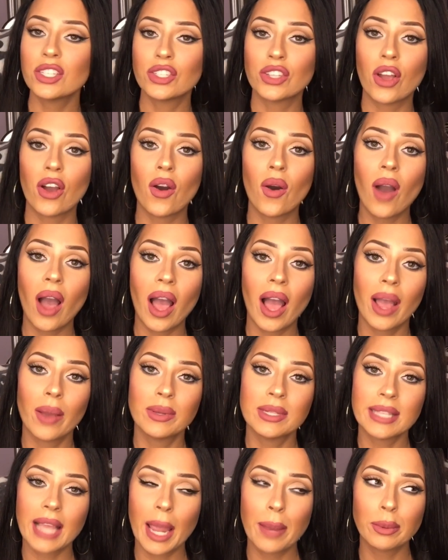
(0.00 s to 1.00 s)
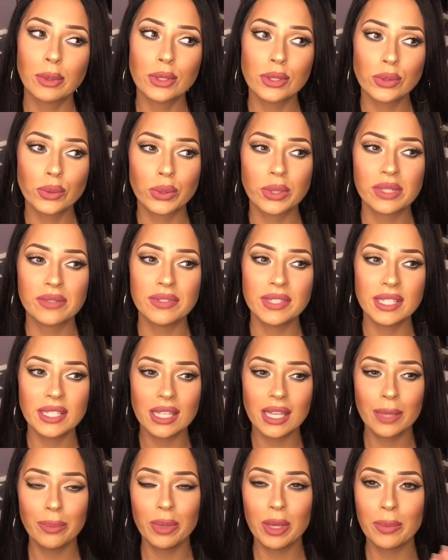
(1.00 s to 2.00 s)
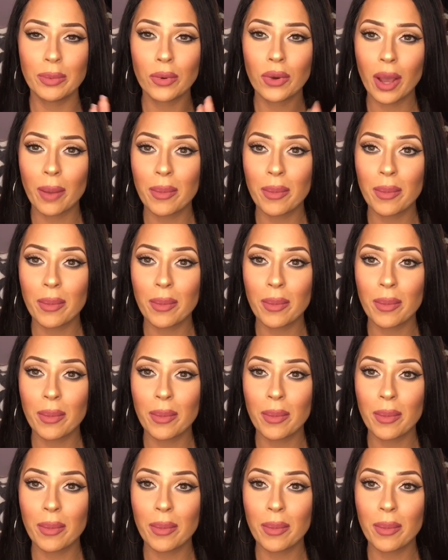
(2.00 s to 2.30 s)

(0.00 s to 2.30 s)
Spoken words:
So I was able to sort of see people